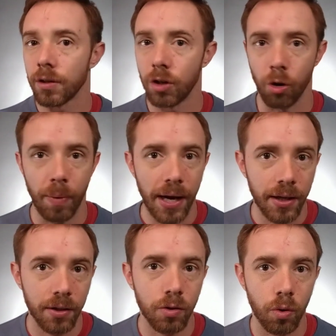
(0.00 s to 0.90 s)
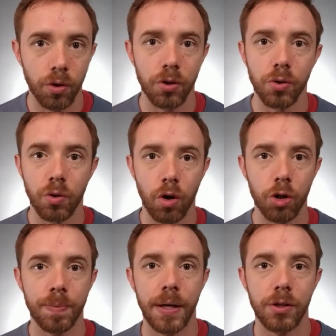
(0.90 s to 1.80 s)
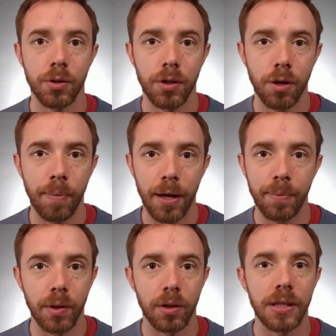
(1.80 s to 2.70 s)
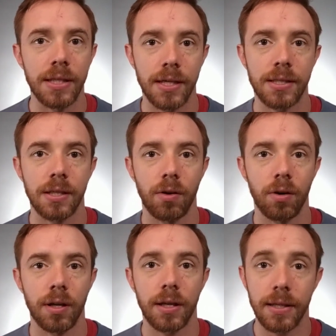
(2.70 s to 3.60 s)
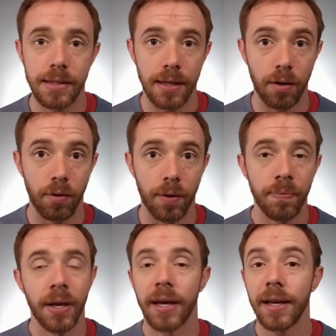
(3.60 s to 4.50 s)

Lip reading: go back and do the cross-browser compatibility testing on it, etc.,